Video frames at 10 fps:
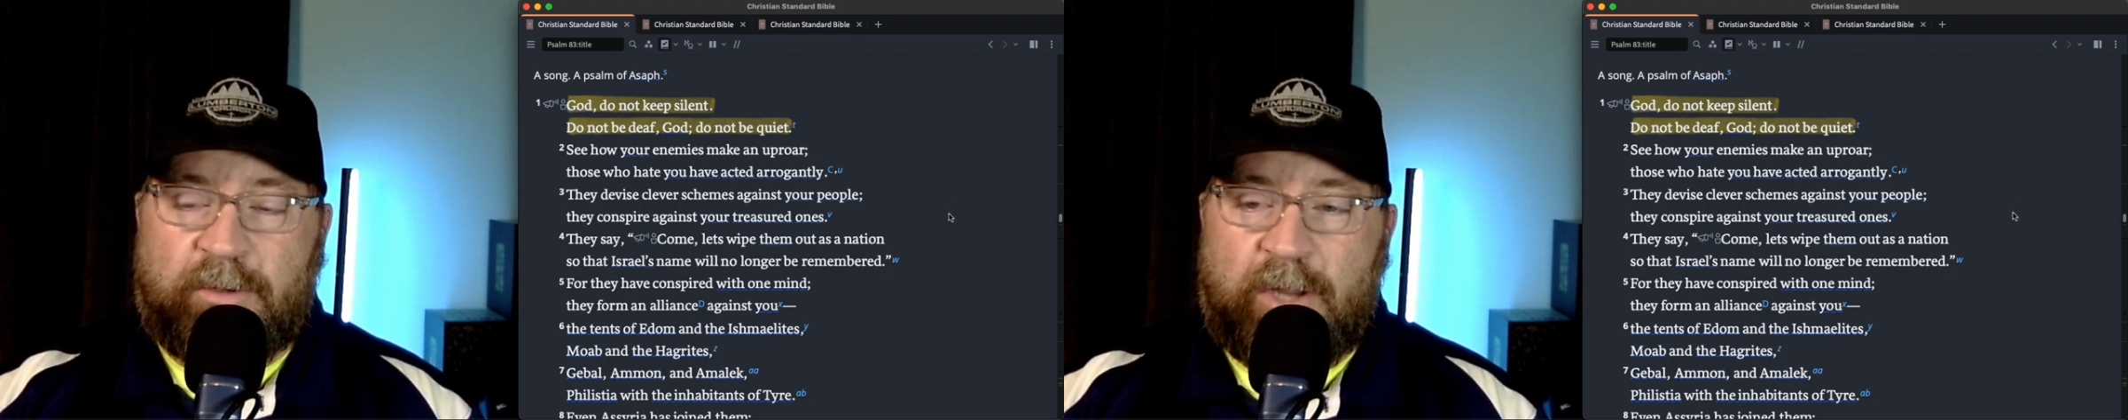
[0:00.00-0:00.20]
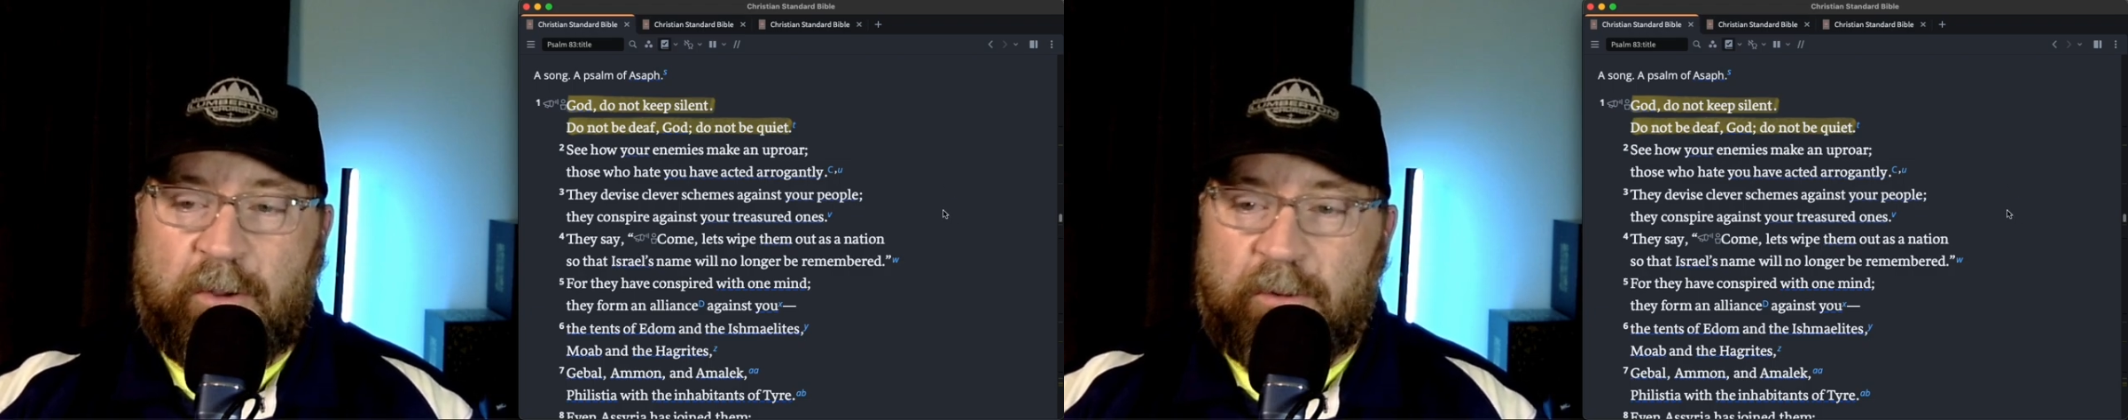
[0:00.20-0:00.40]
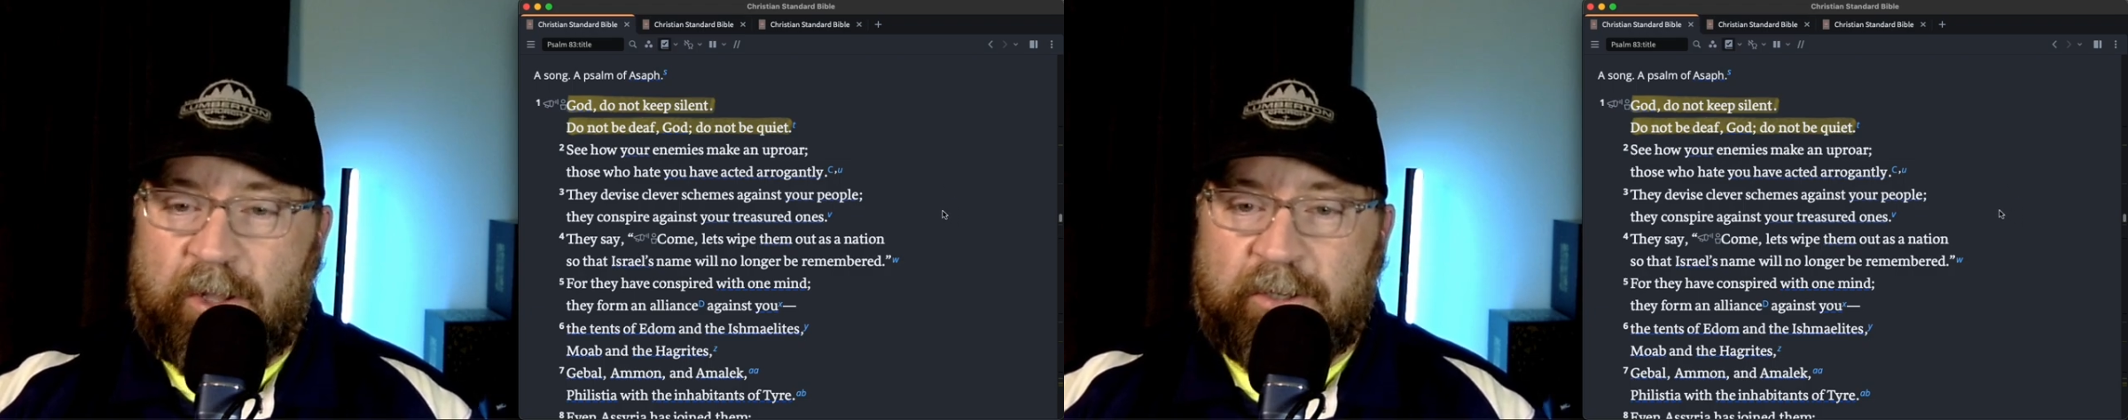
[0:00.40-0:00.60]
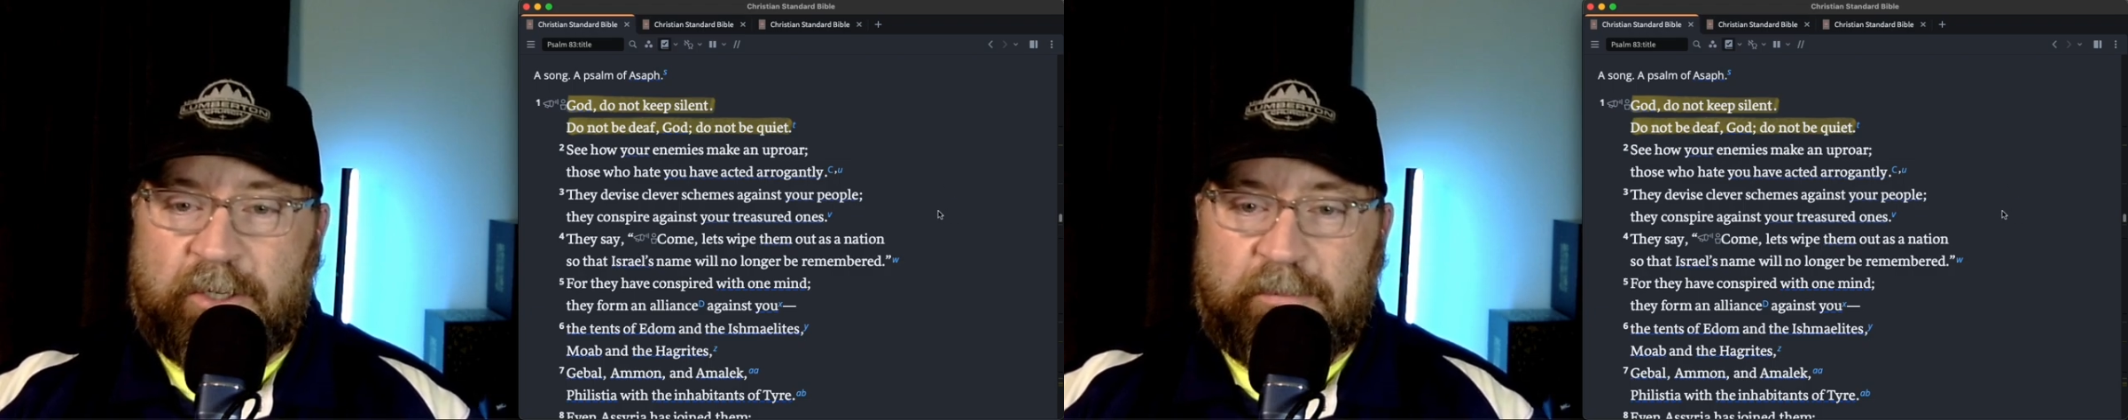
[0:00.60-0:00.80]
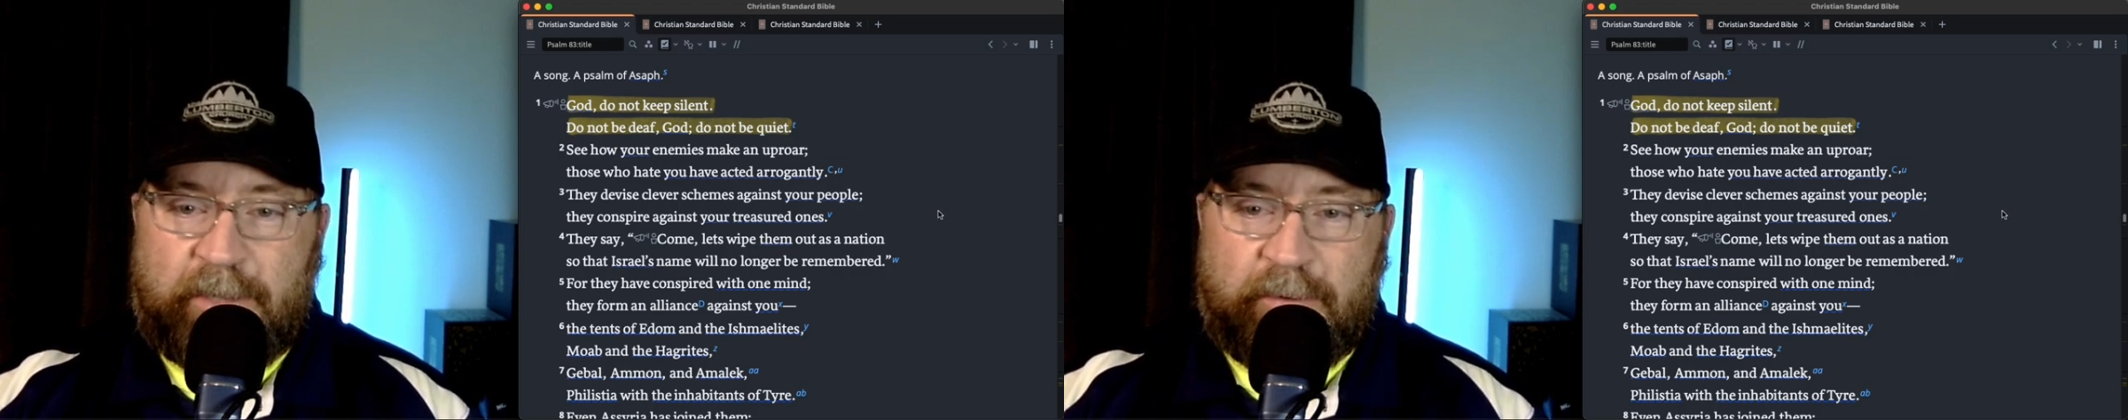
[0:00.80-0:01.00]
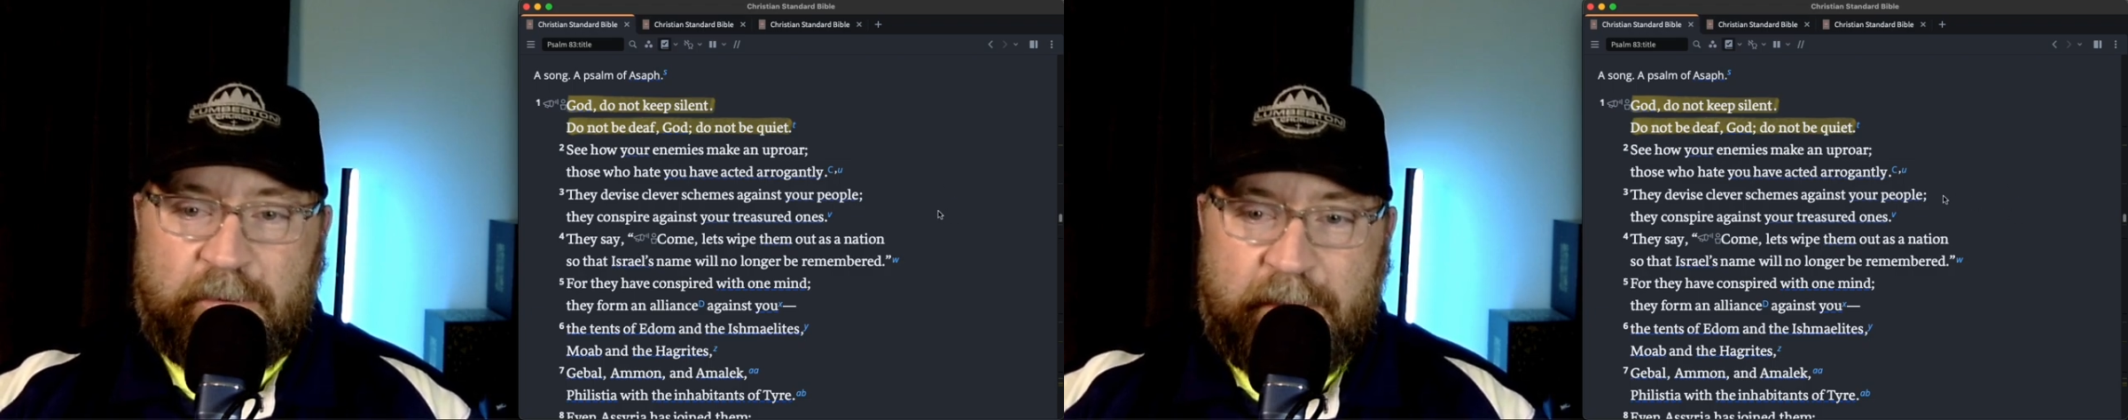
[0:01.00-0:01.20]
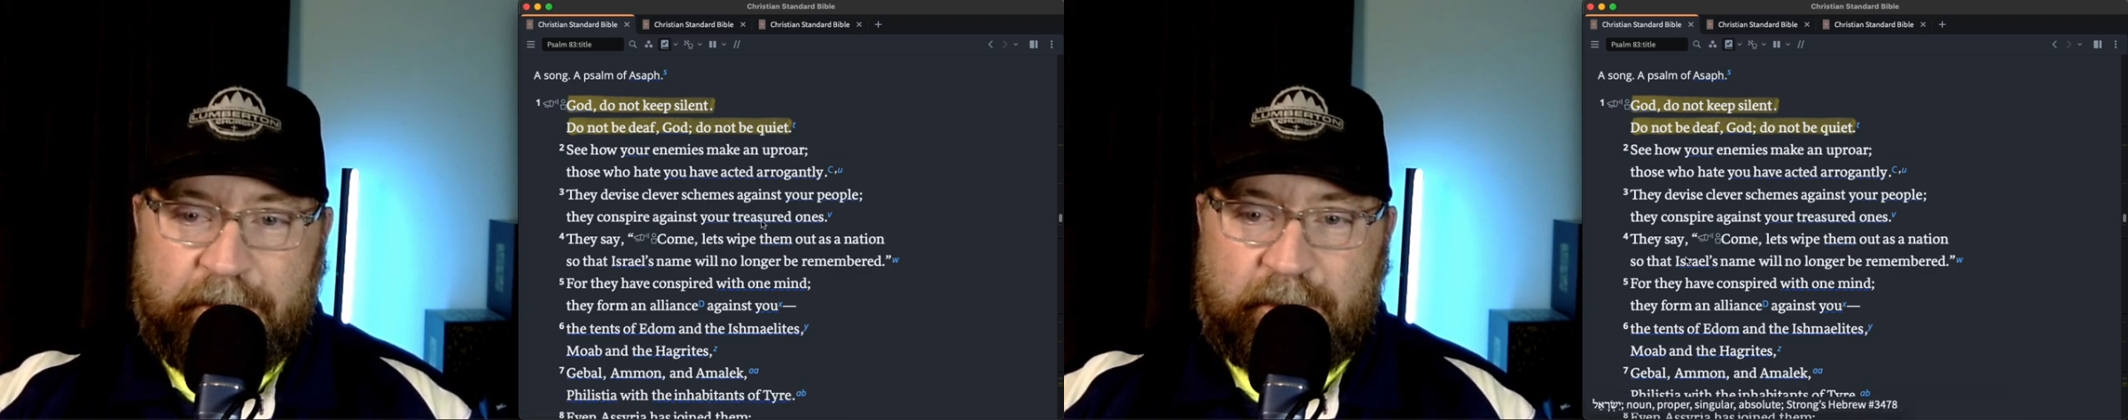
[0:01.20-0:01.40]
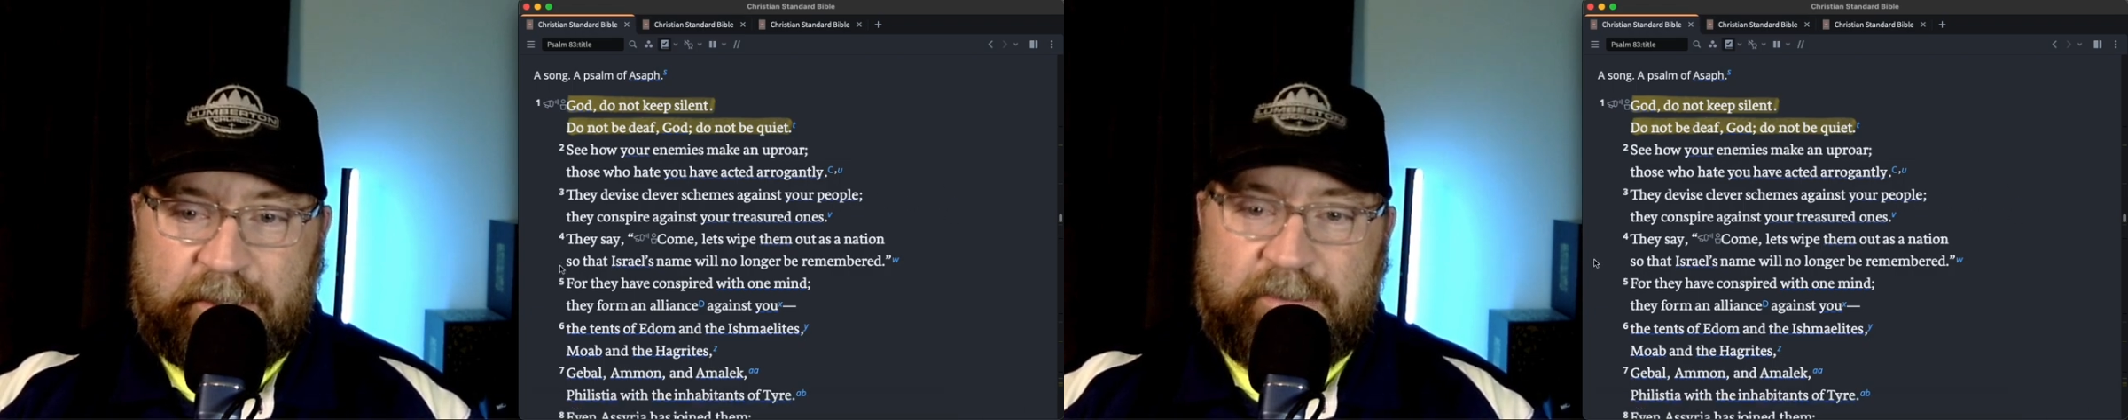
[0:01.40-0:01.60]
no longer be
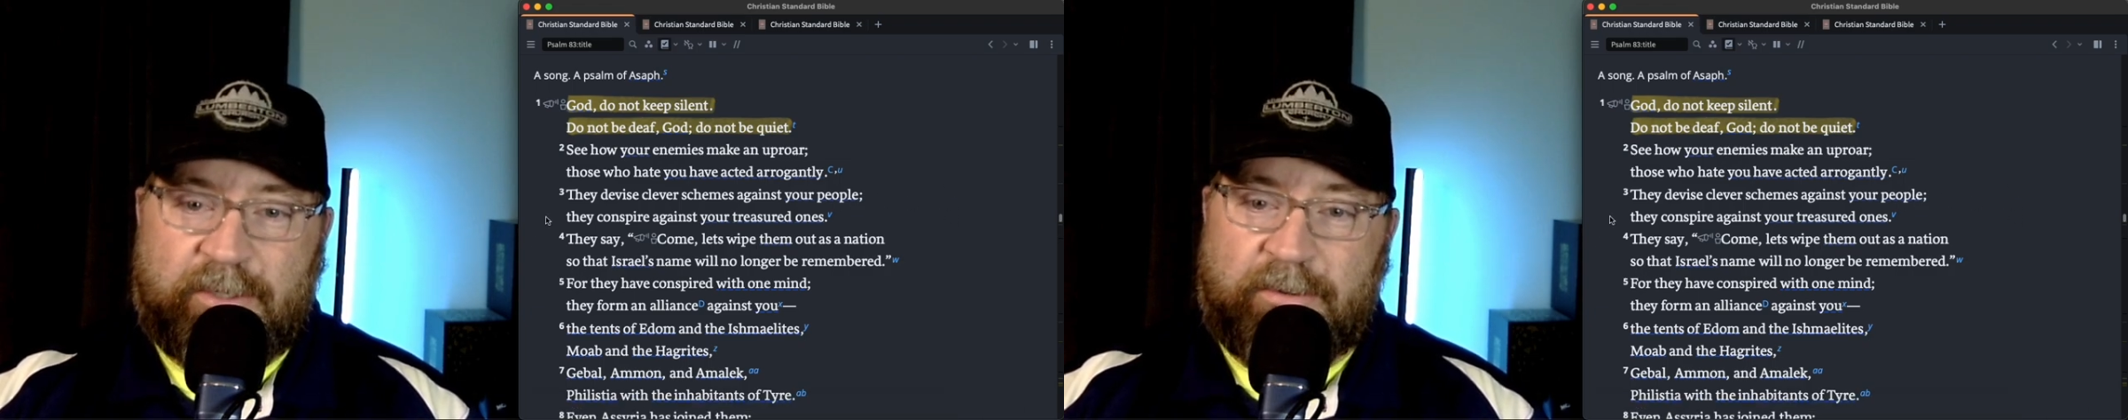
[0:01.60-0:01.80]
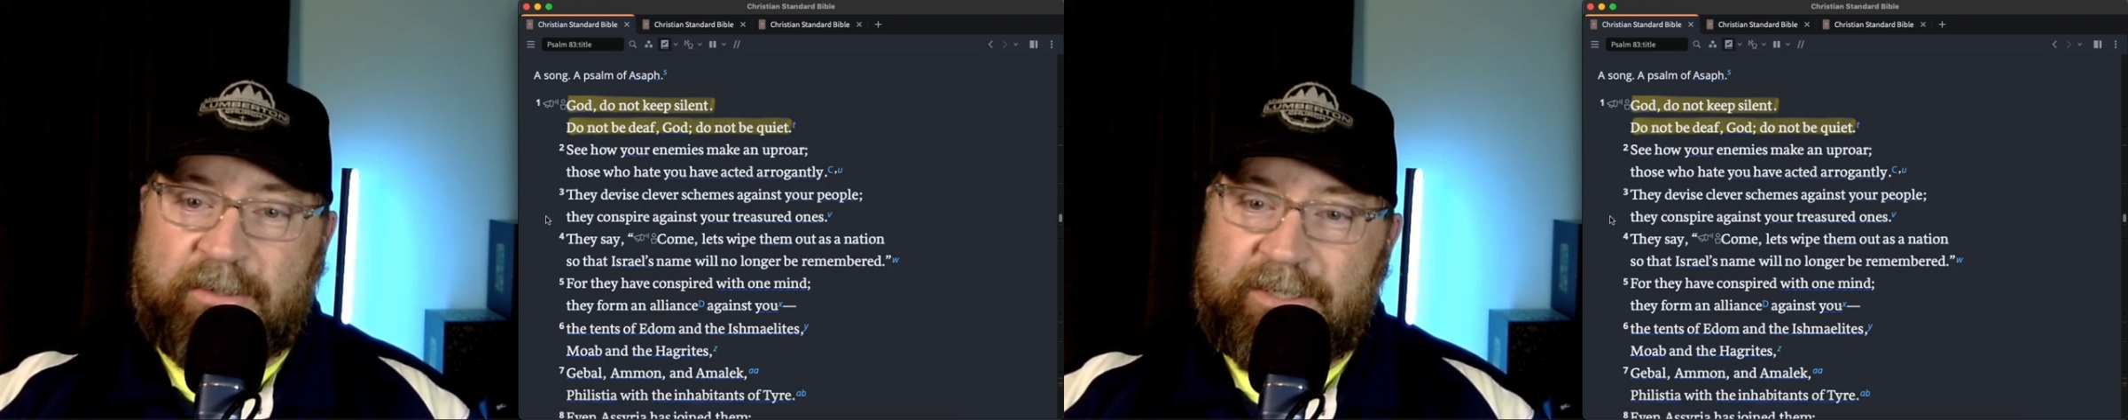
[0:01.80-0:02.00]
remembered. So